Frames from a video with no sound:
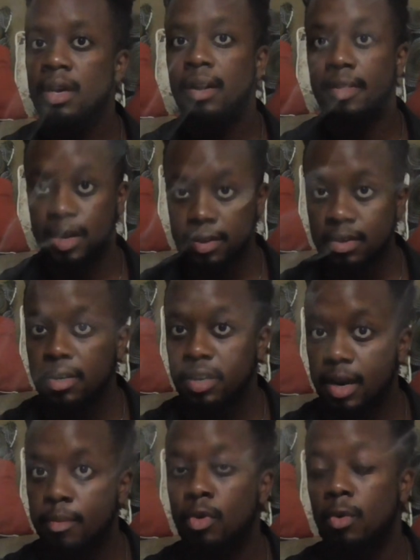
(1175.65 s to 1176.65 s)
now that's going to
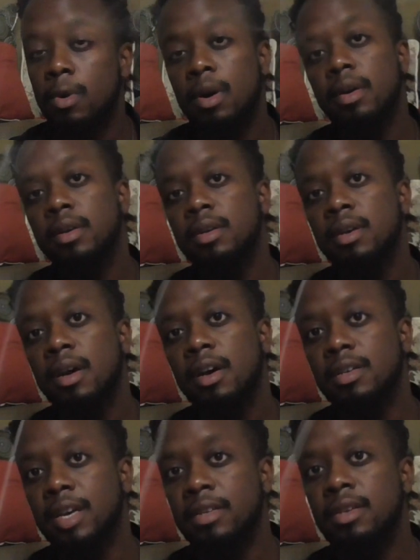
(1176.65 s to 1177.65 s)
take more work,
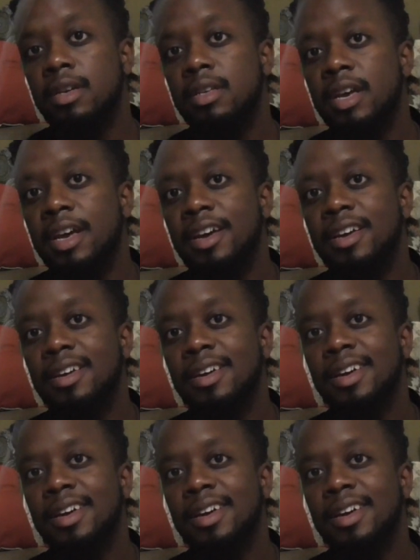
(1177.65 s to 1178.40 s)
because that's going to take